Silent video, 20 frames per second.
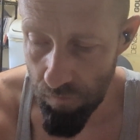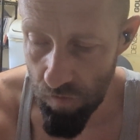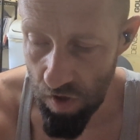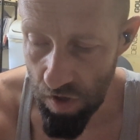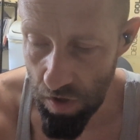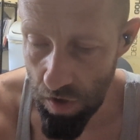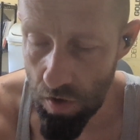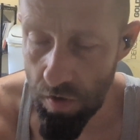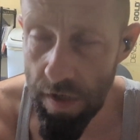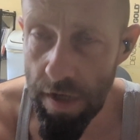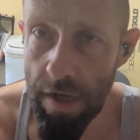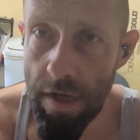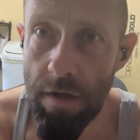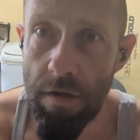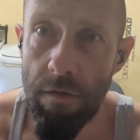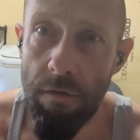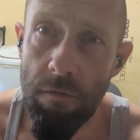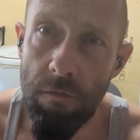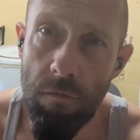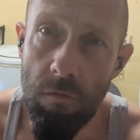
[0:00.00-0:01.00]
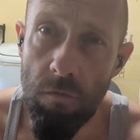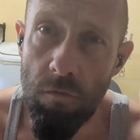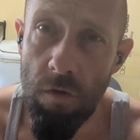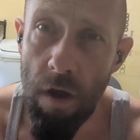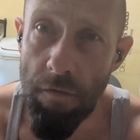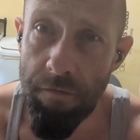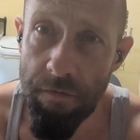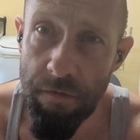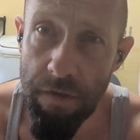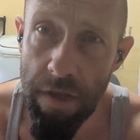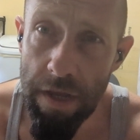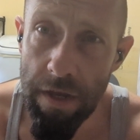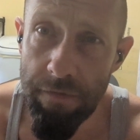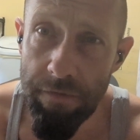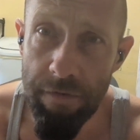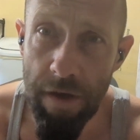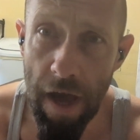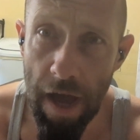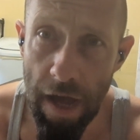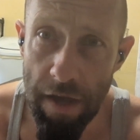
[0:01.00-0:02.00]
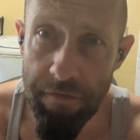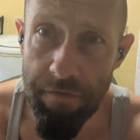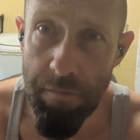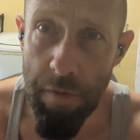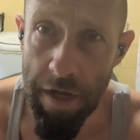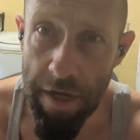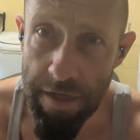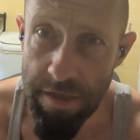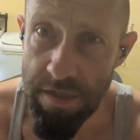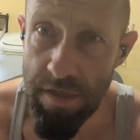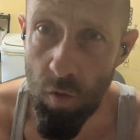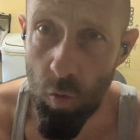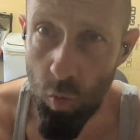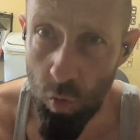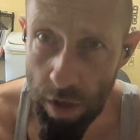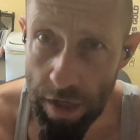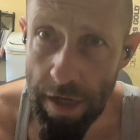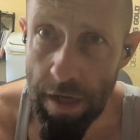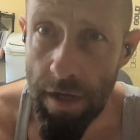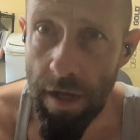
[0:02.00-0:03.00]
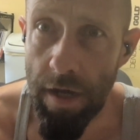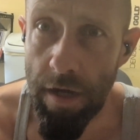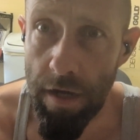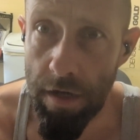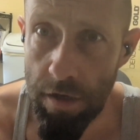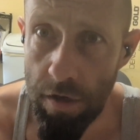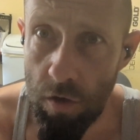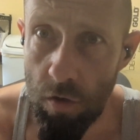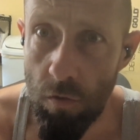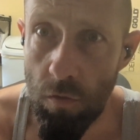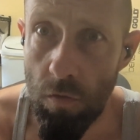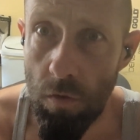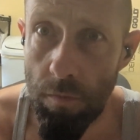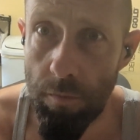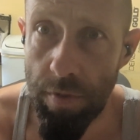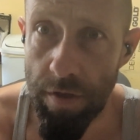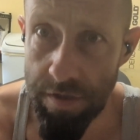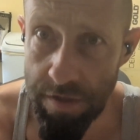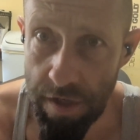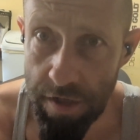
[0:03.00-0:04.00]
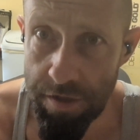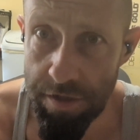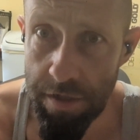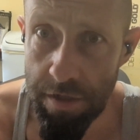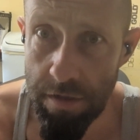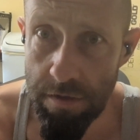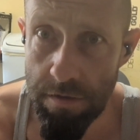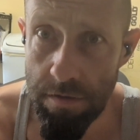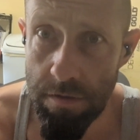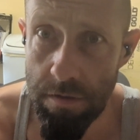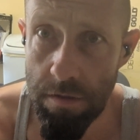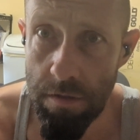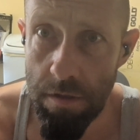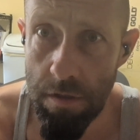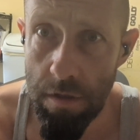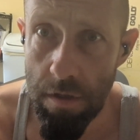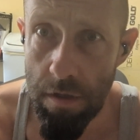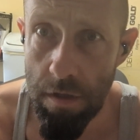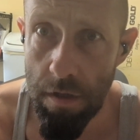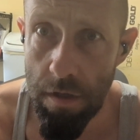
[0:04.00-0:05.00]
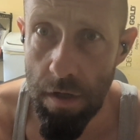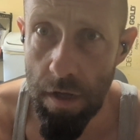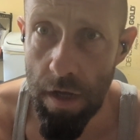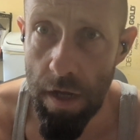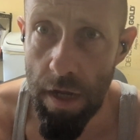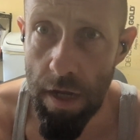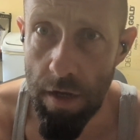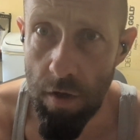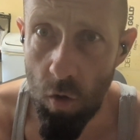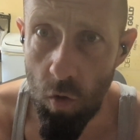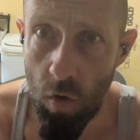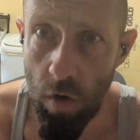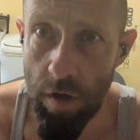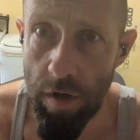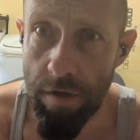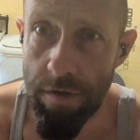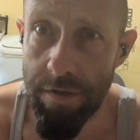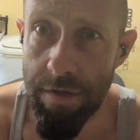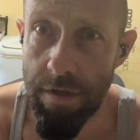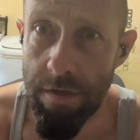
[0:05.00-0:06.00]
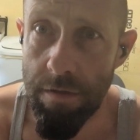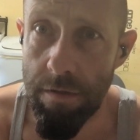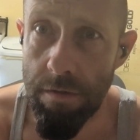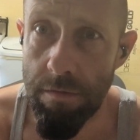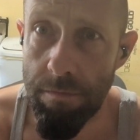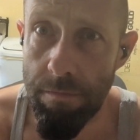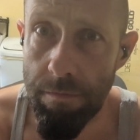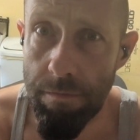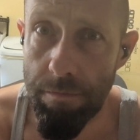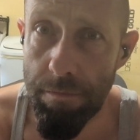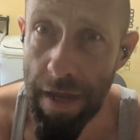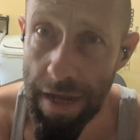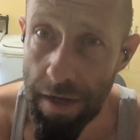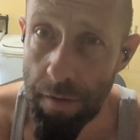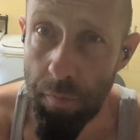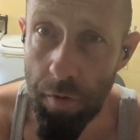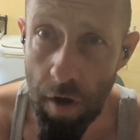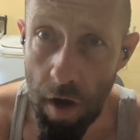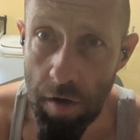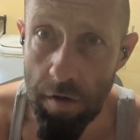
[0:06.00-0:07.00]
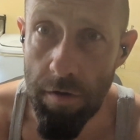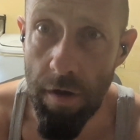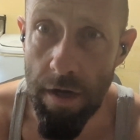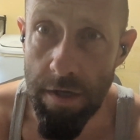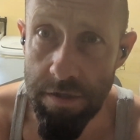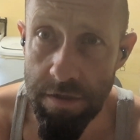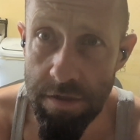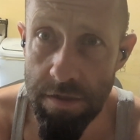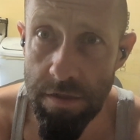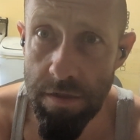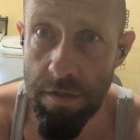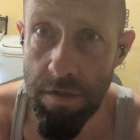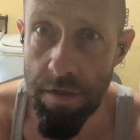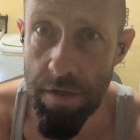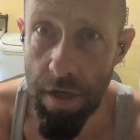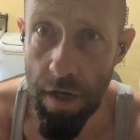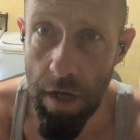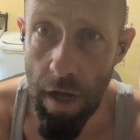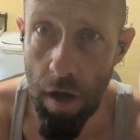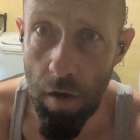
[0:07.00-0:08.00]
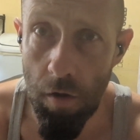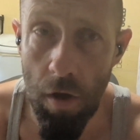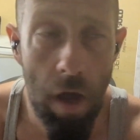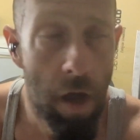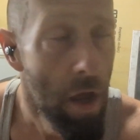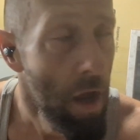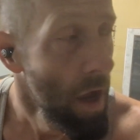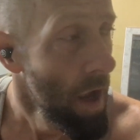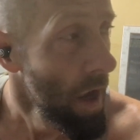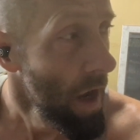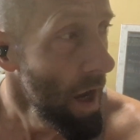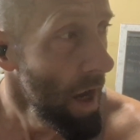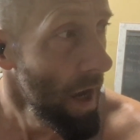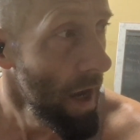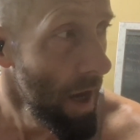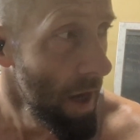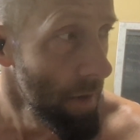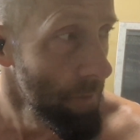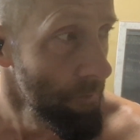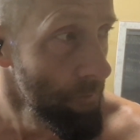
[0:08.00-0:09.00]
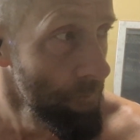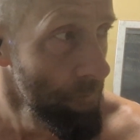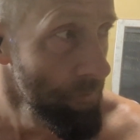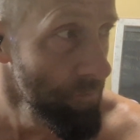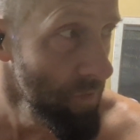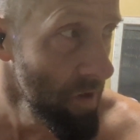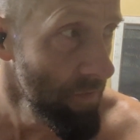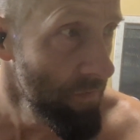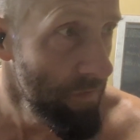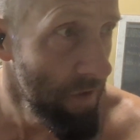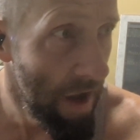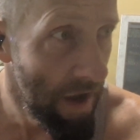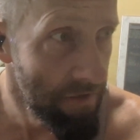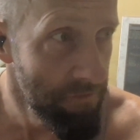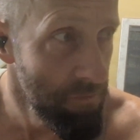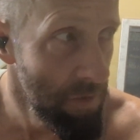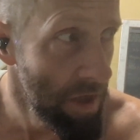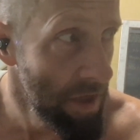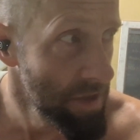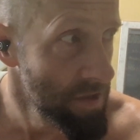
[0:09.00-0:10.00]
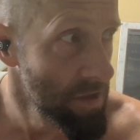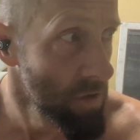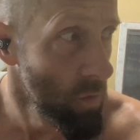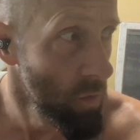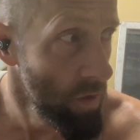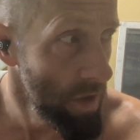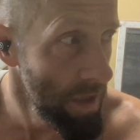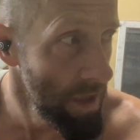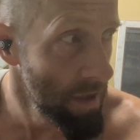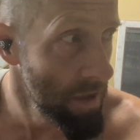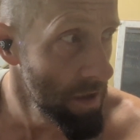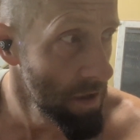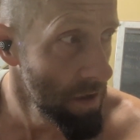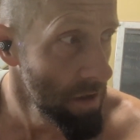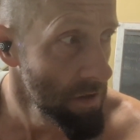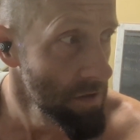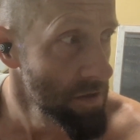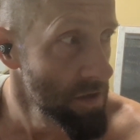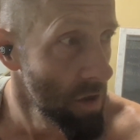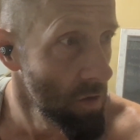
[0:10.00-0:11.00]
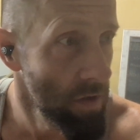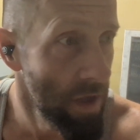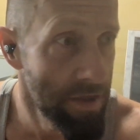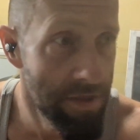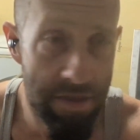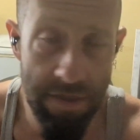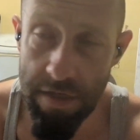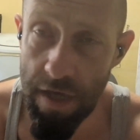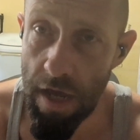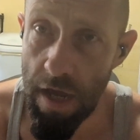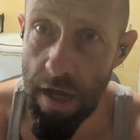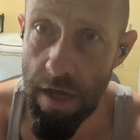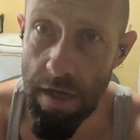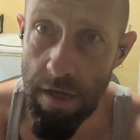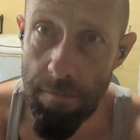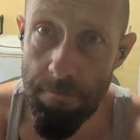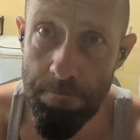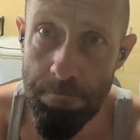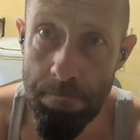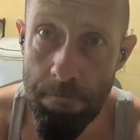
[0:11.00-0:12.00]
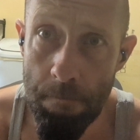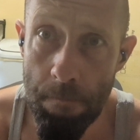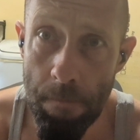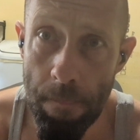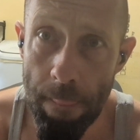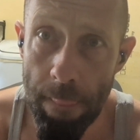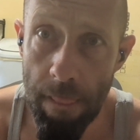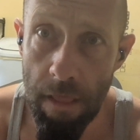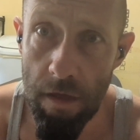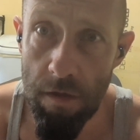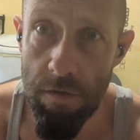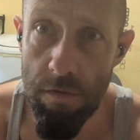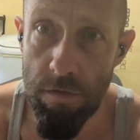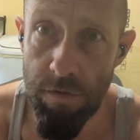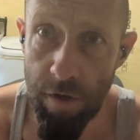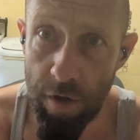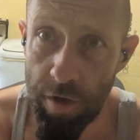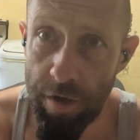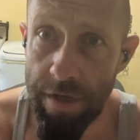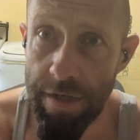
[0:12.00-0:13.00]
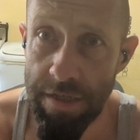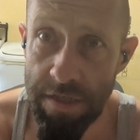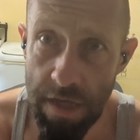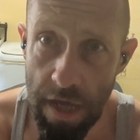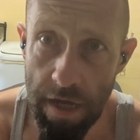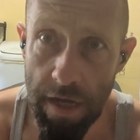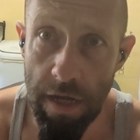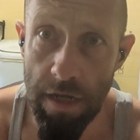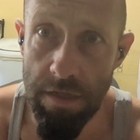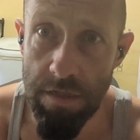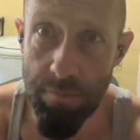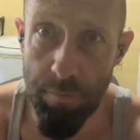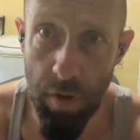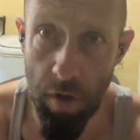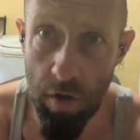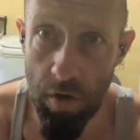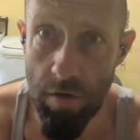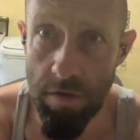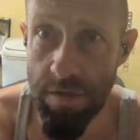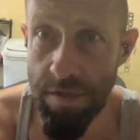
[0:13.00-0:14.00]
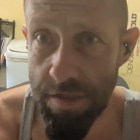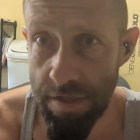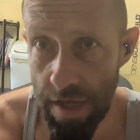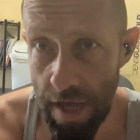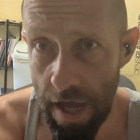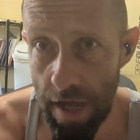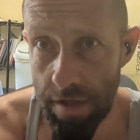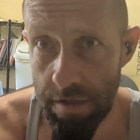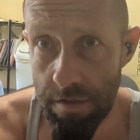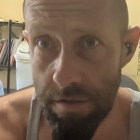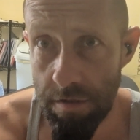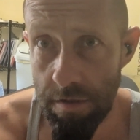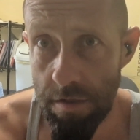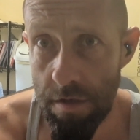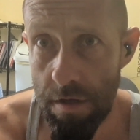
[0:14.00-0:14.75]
you need roughly 5 minutes a week in a new position in order to make progress, 5 minutes a week, so let's say 30 seconds per set.